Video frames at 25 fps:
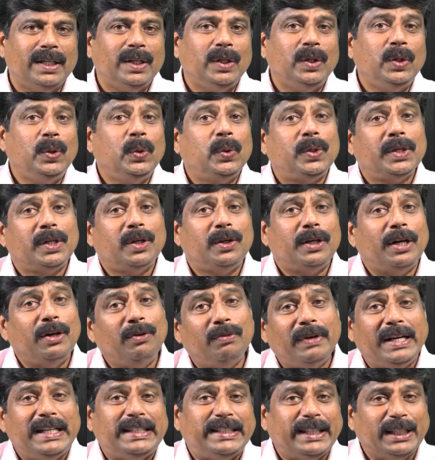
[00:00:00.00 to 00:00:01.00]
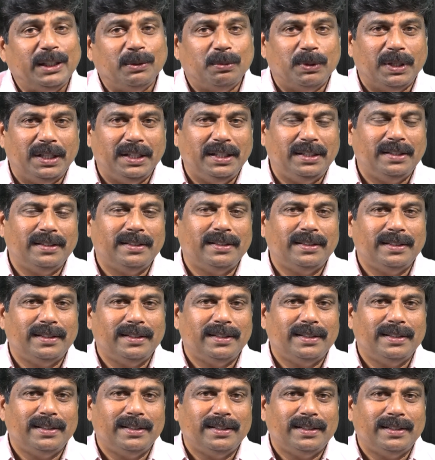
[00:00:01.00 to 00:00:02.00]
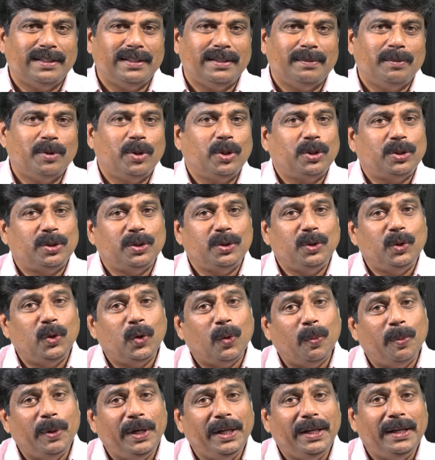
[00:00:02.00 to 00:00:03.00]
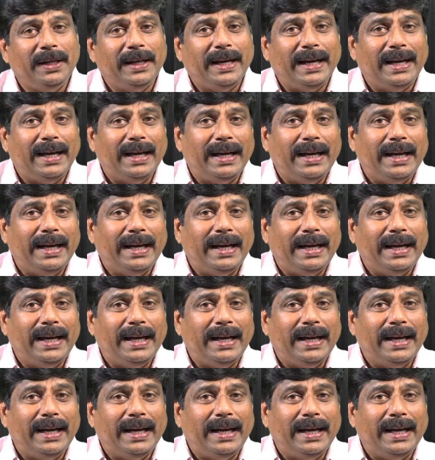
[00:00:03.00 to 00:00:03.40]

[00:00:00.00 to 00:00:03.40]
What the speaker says: You cannot advise anybody, because nobody